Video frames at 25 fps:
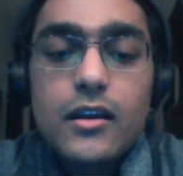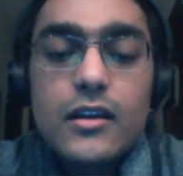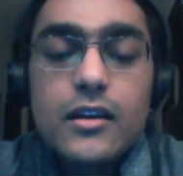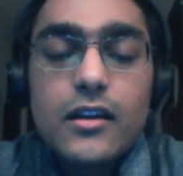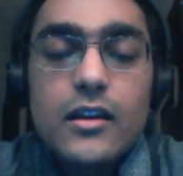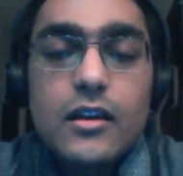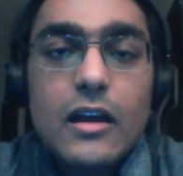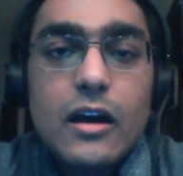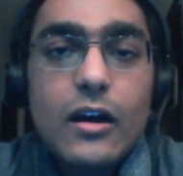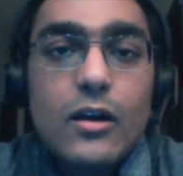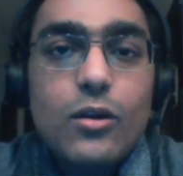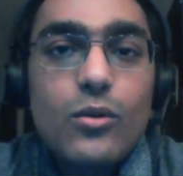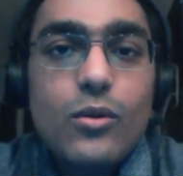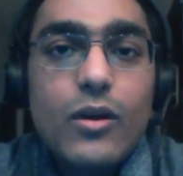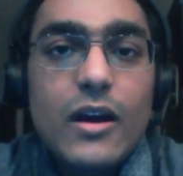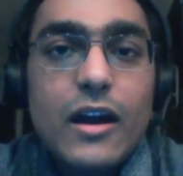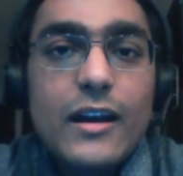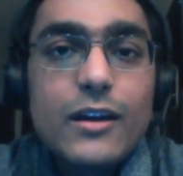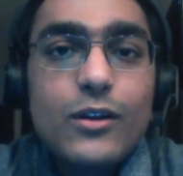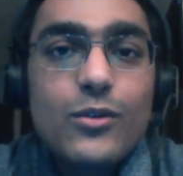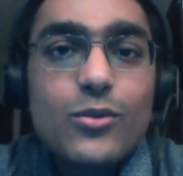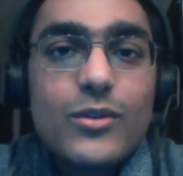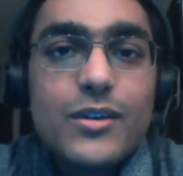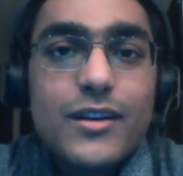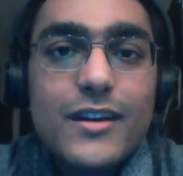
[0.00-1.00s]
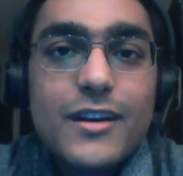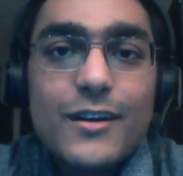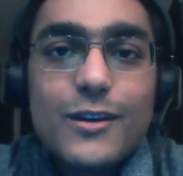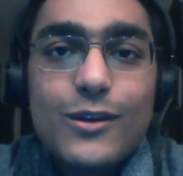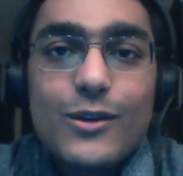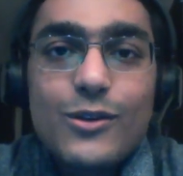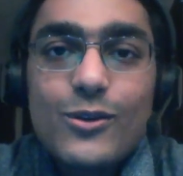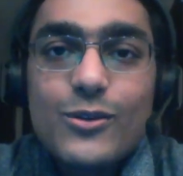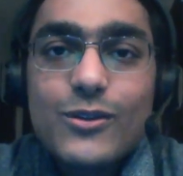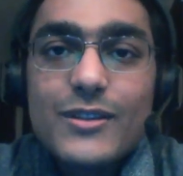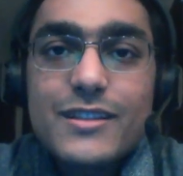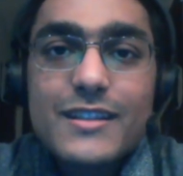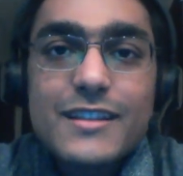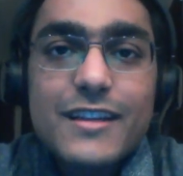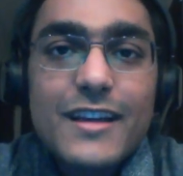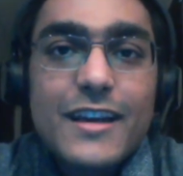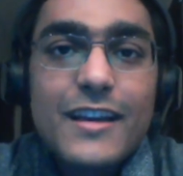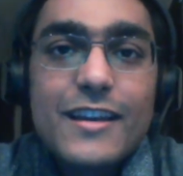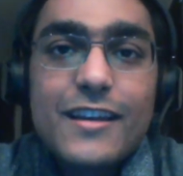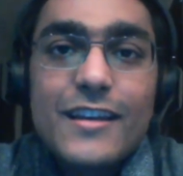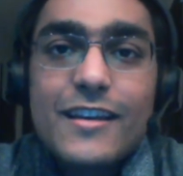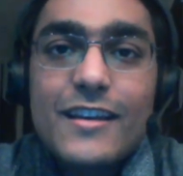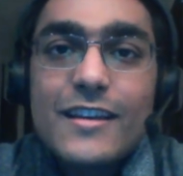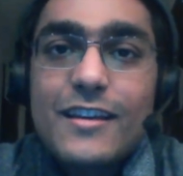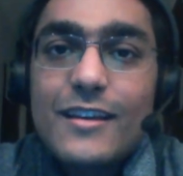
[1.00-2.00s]
Now, I don't endorse
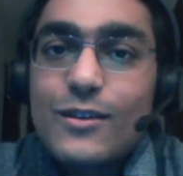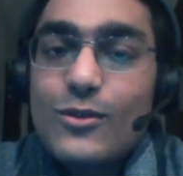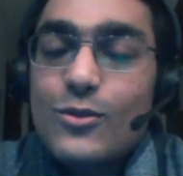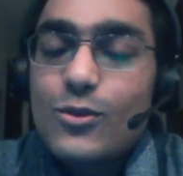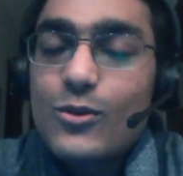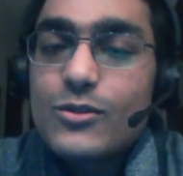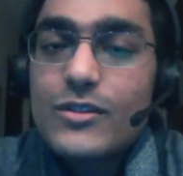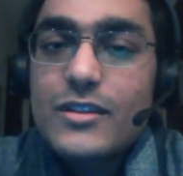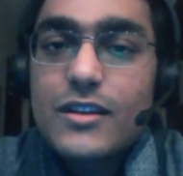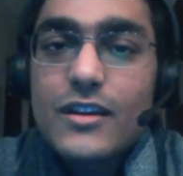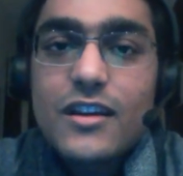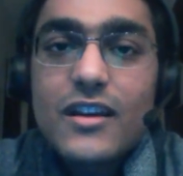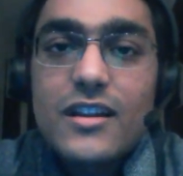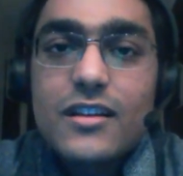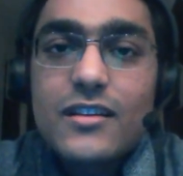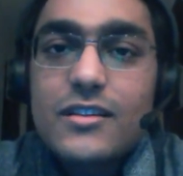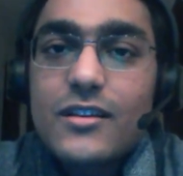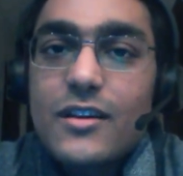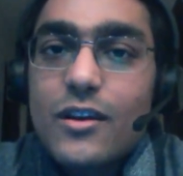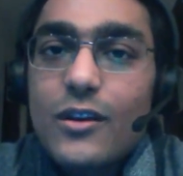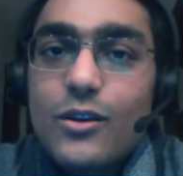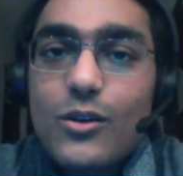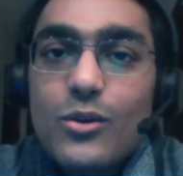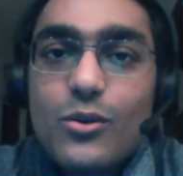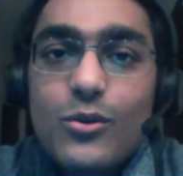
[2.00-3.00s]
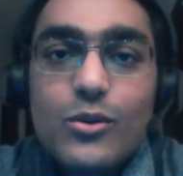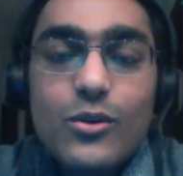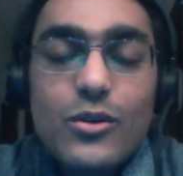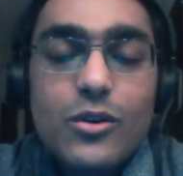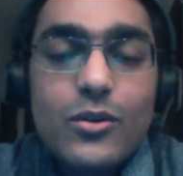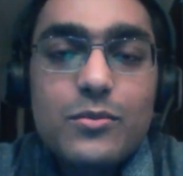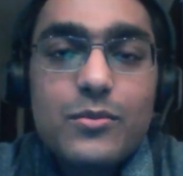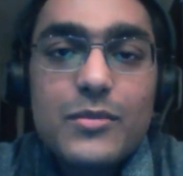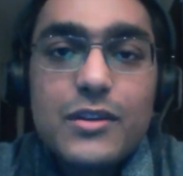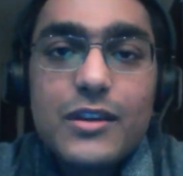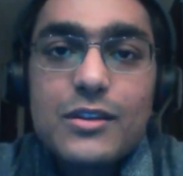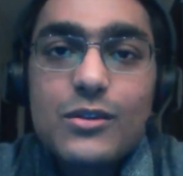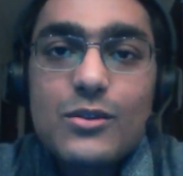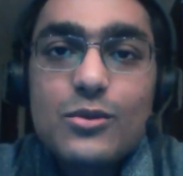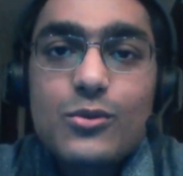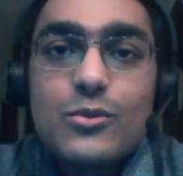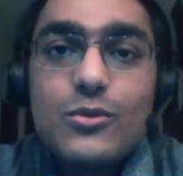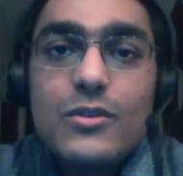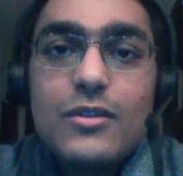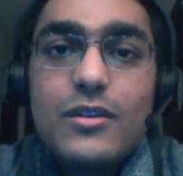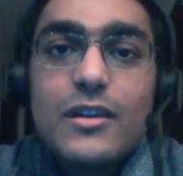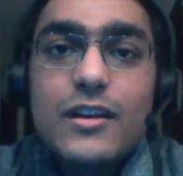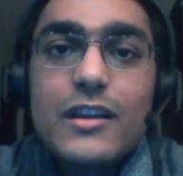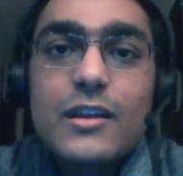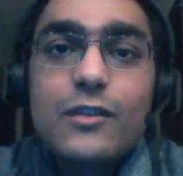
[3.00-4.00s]
any coaching institute or B
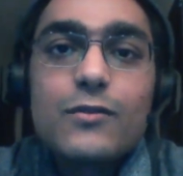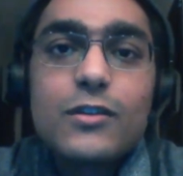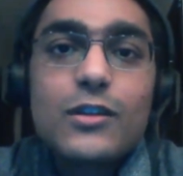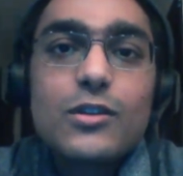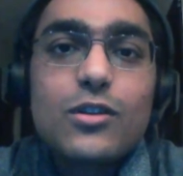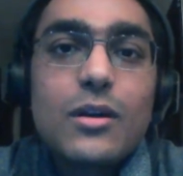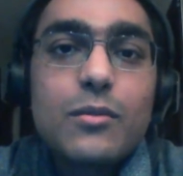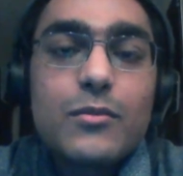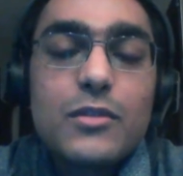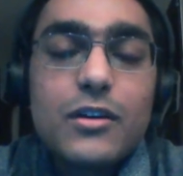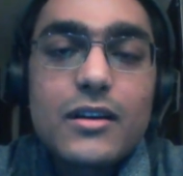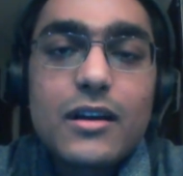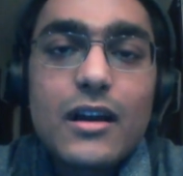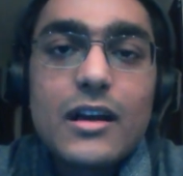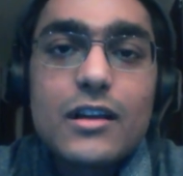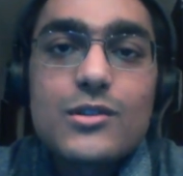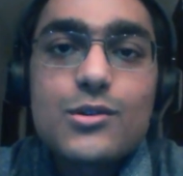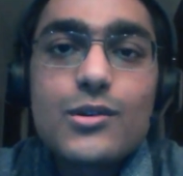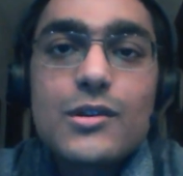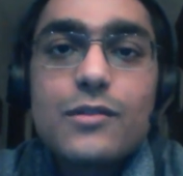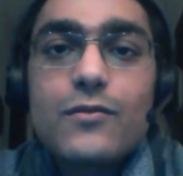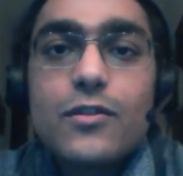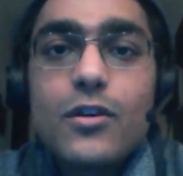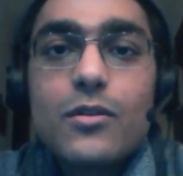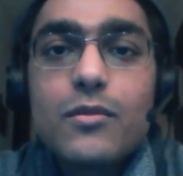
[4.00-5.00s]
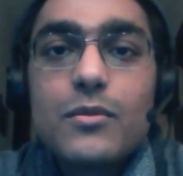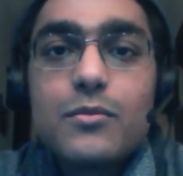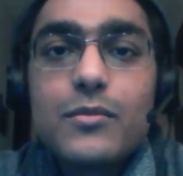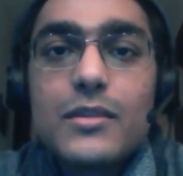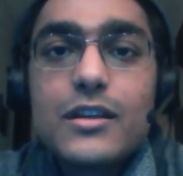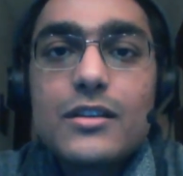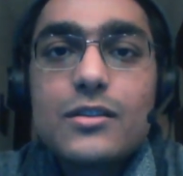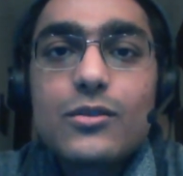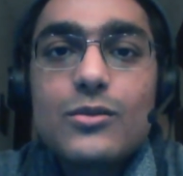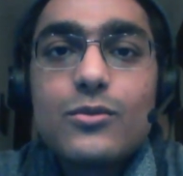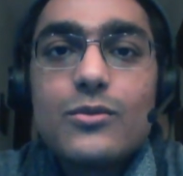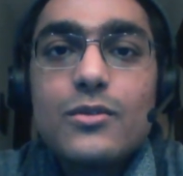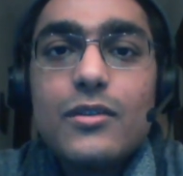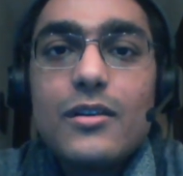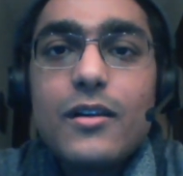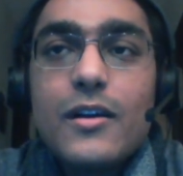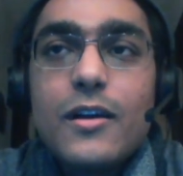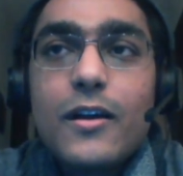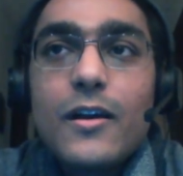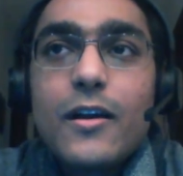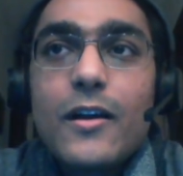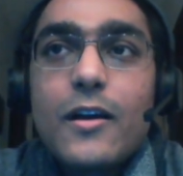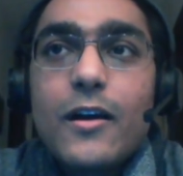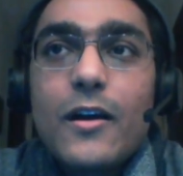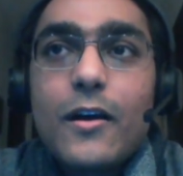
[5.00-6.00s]
school, even though I'm a graduate from a B school.
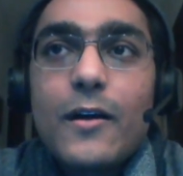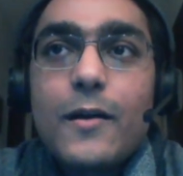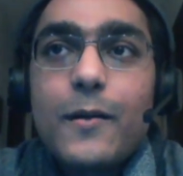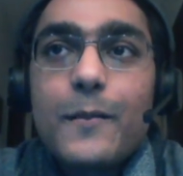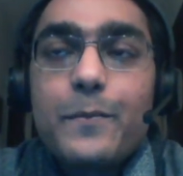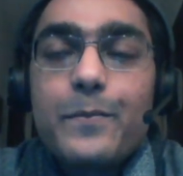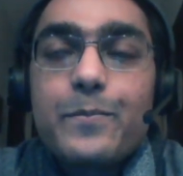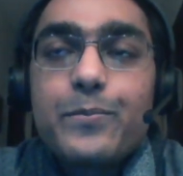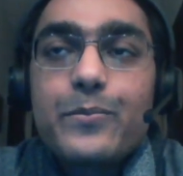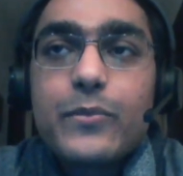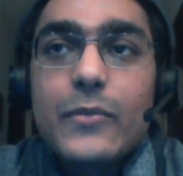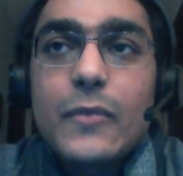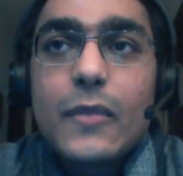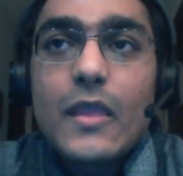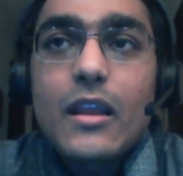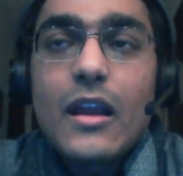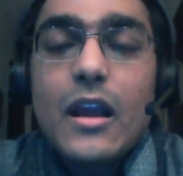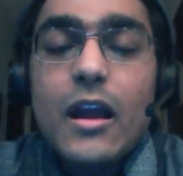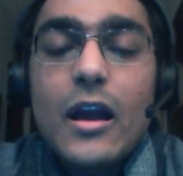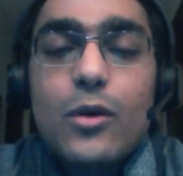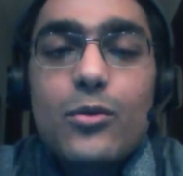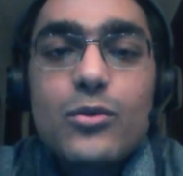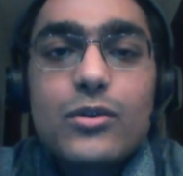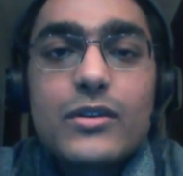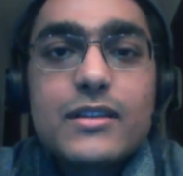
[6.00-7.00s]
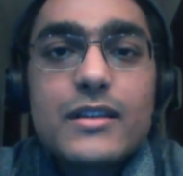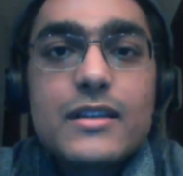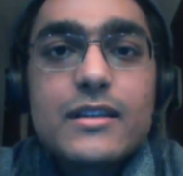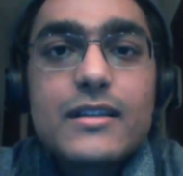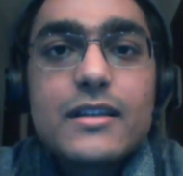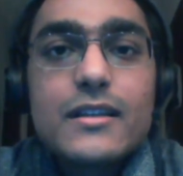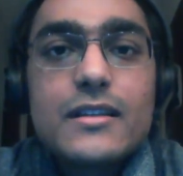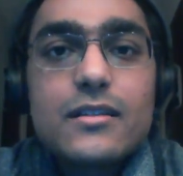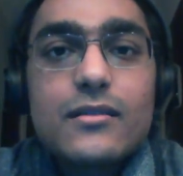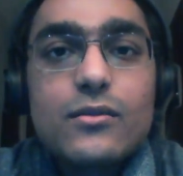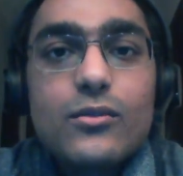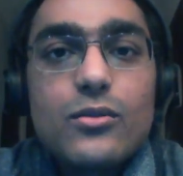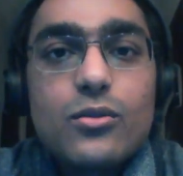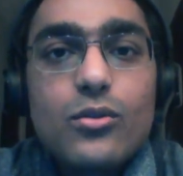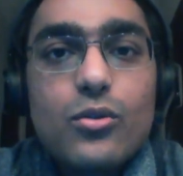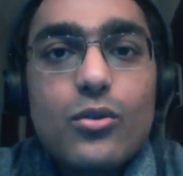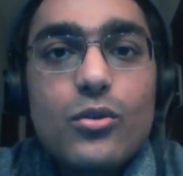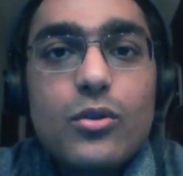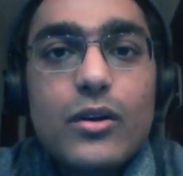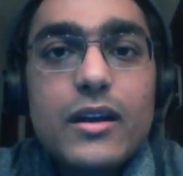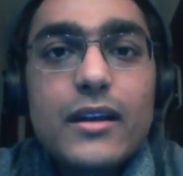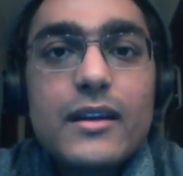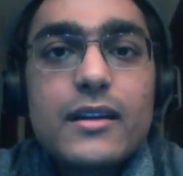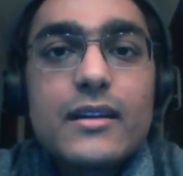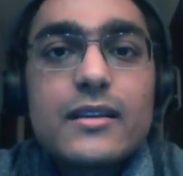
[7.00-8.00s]
Um, I would suggest
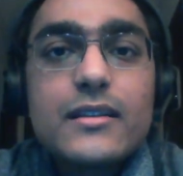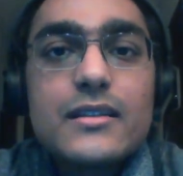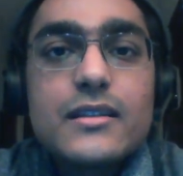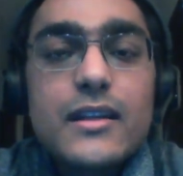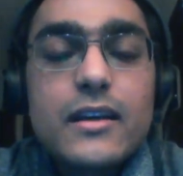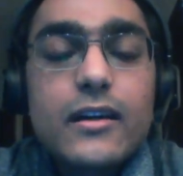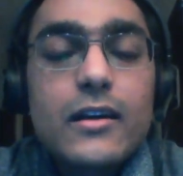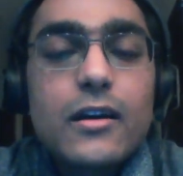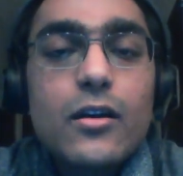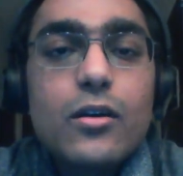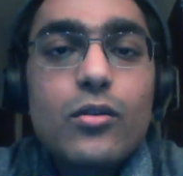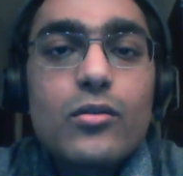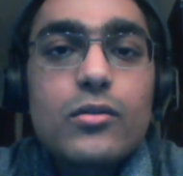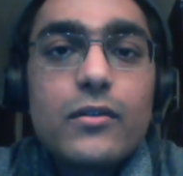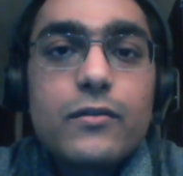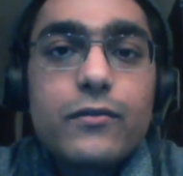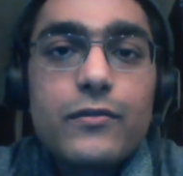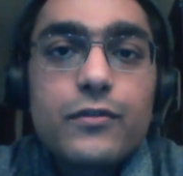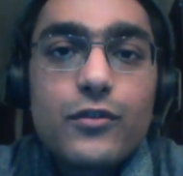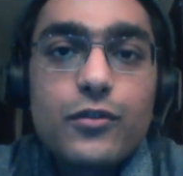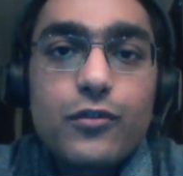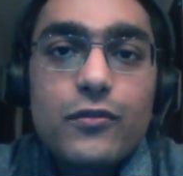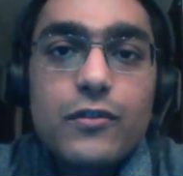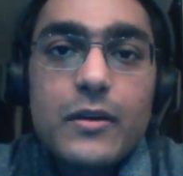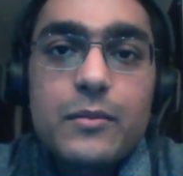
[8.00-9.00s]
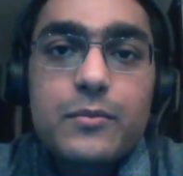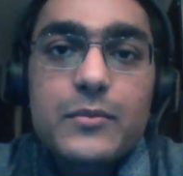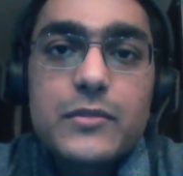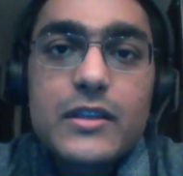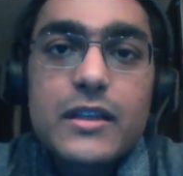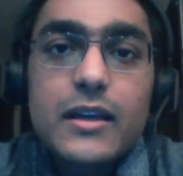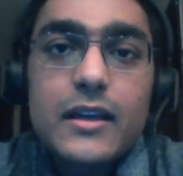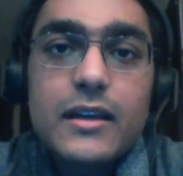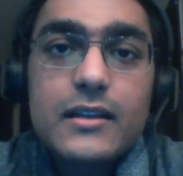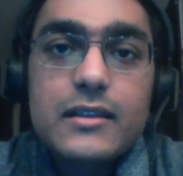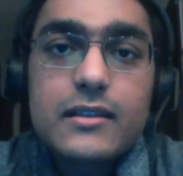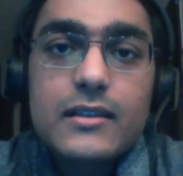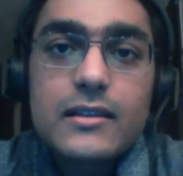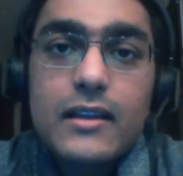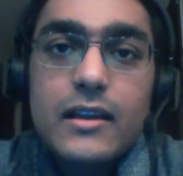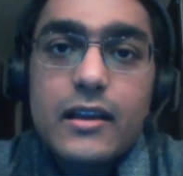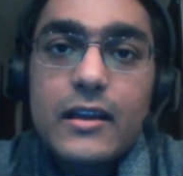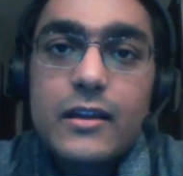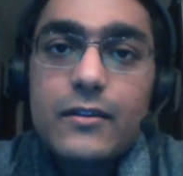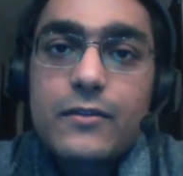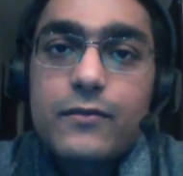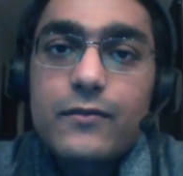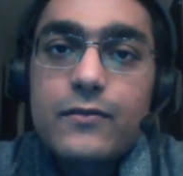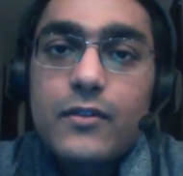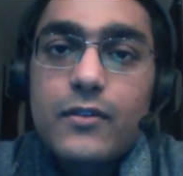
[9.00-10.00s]
go ahead and check out a few websites like